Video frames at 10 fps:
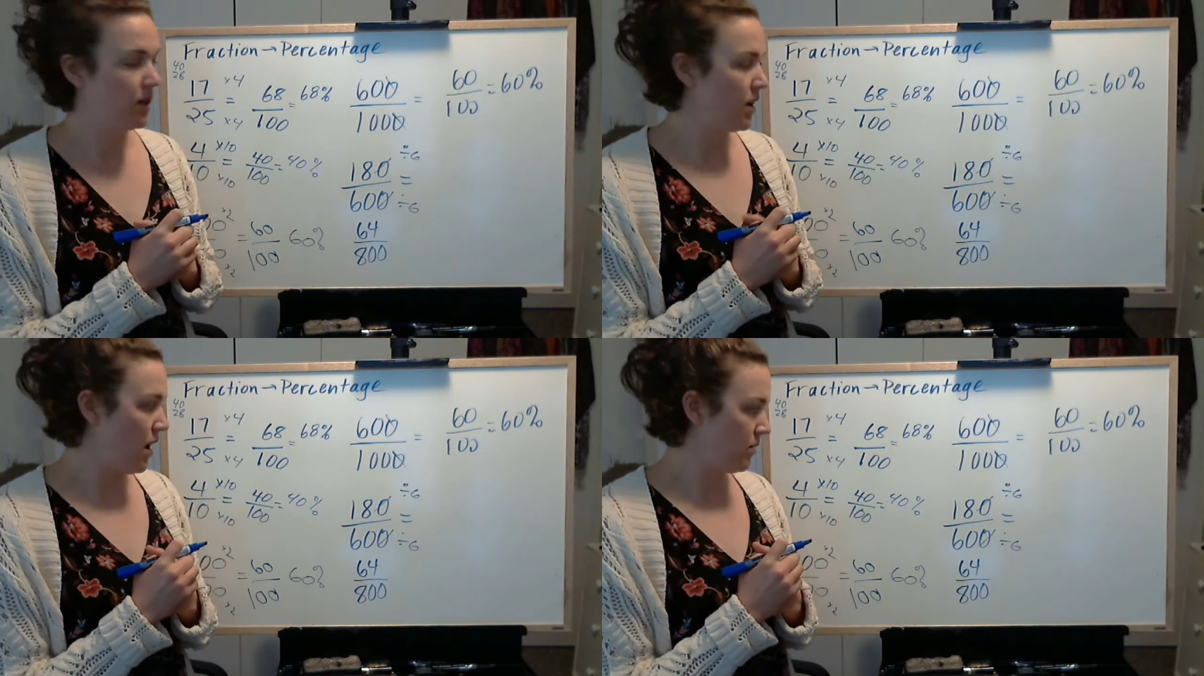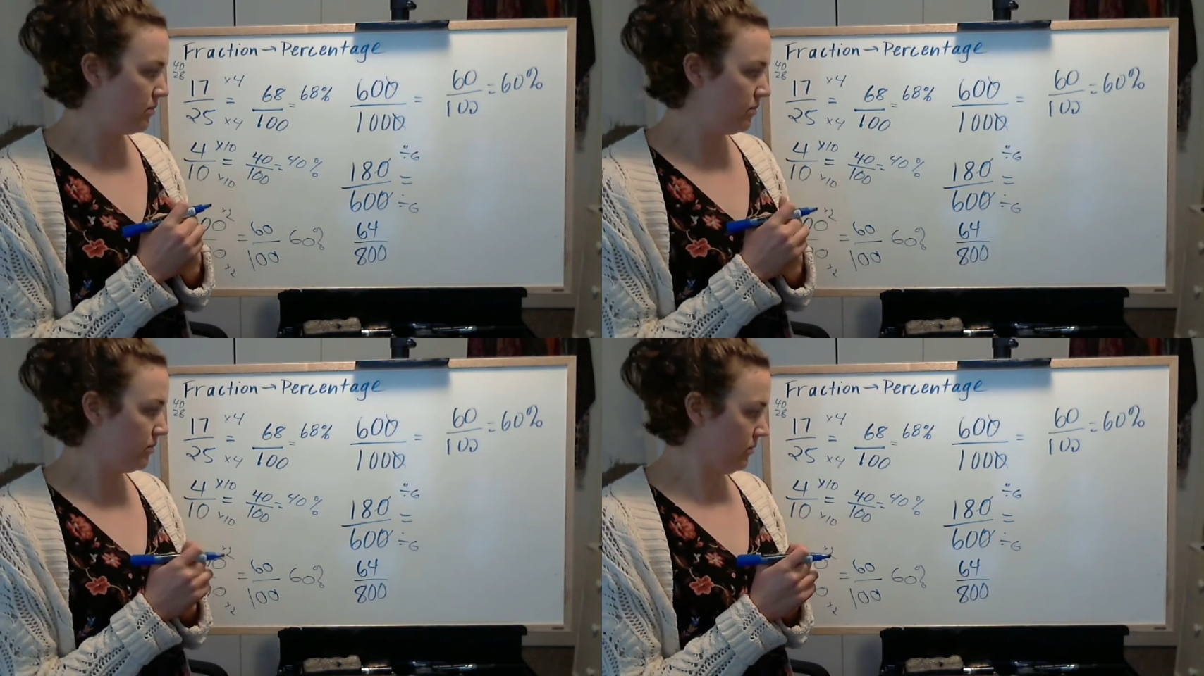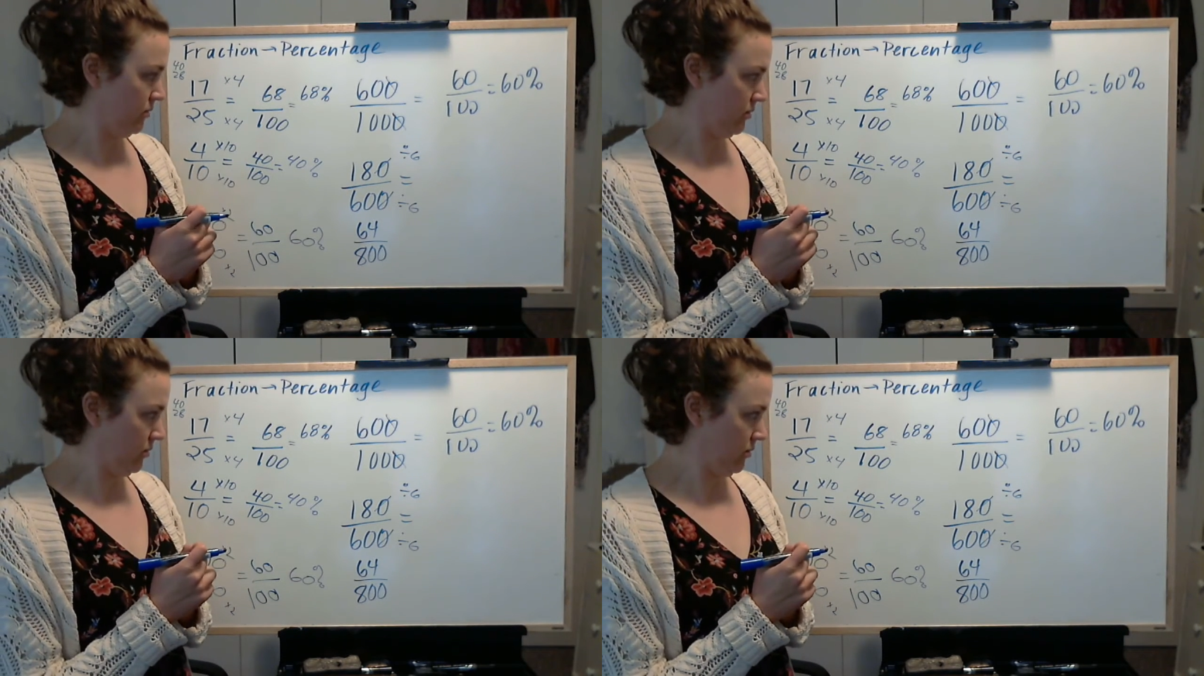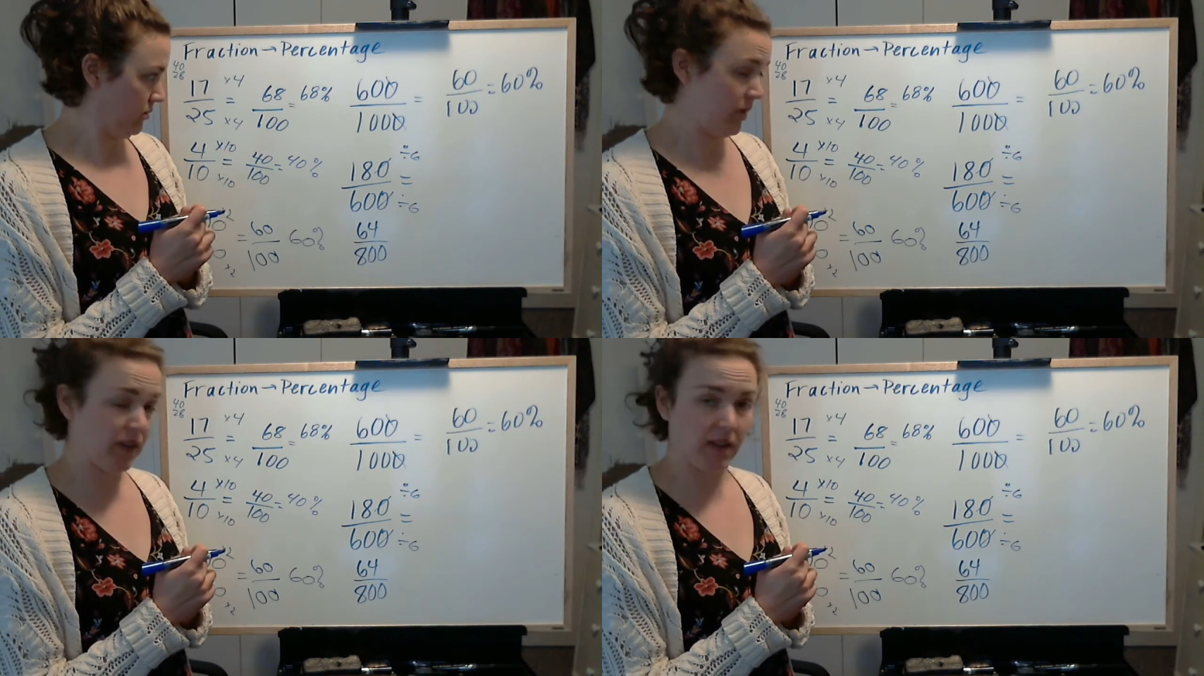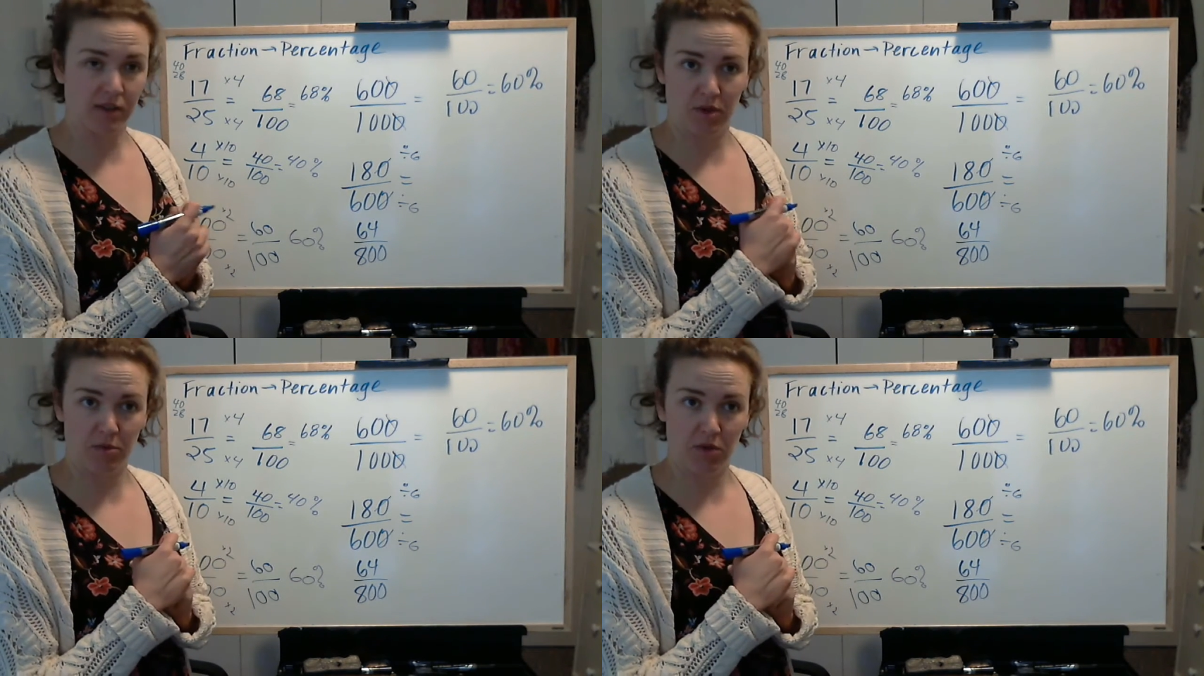Um, and that's
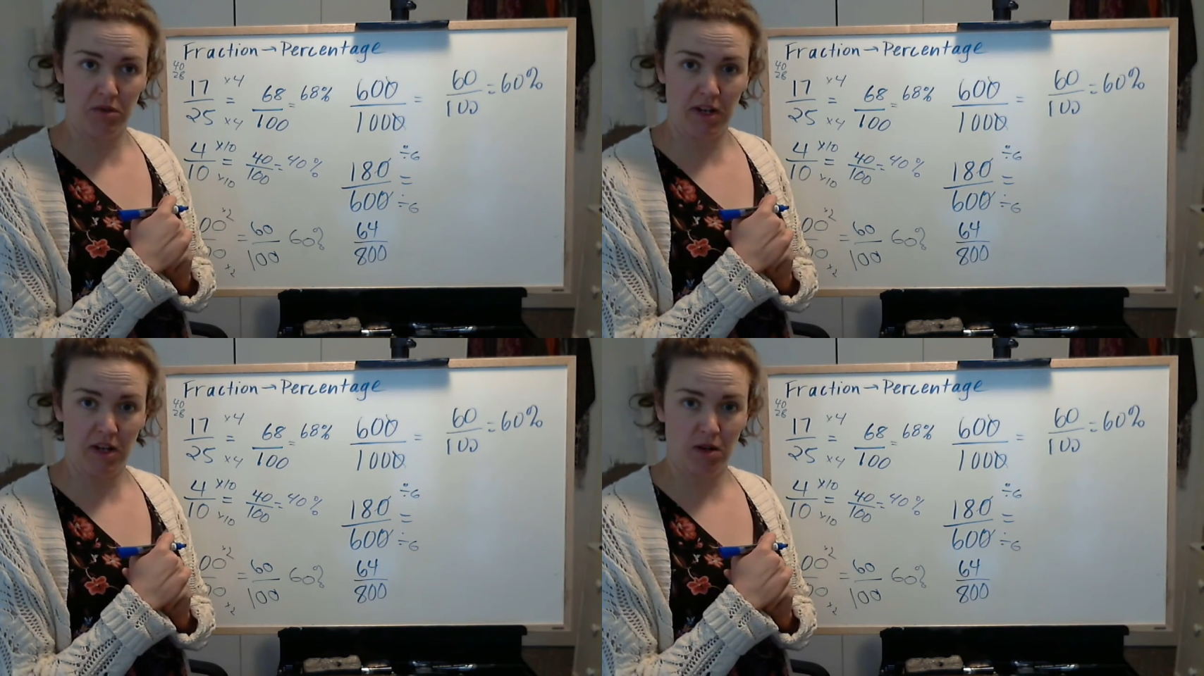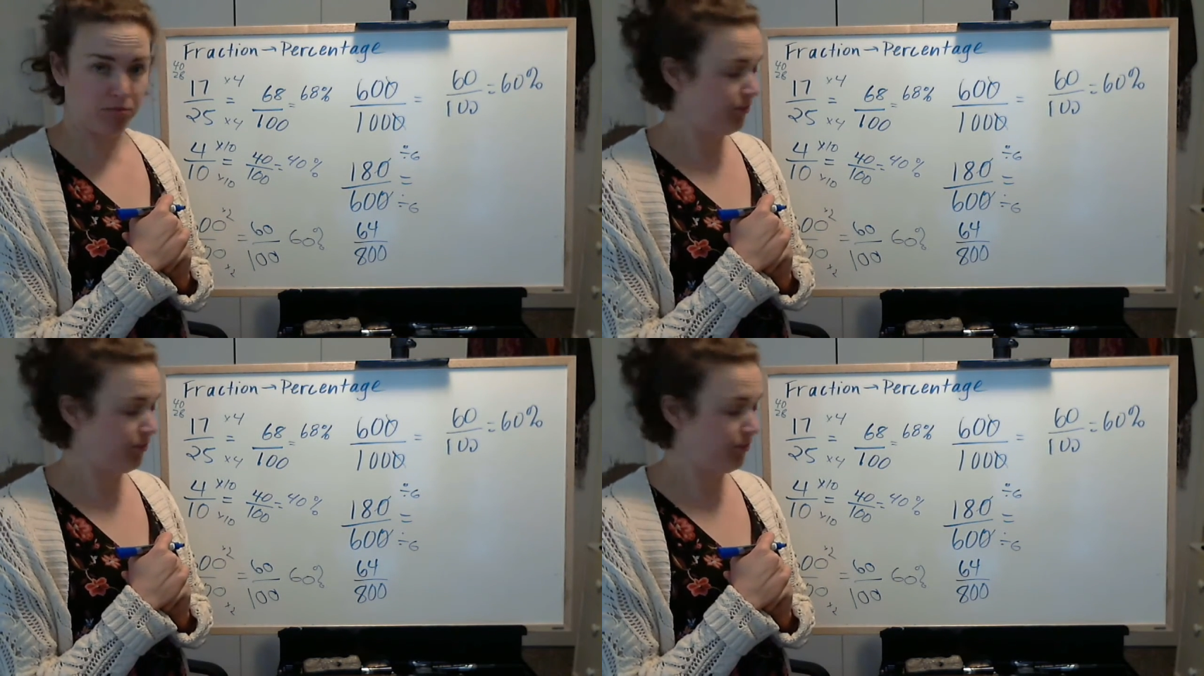what I'm doing right now.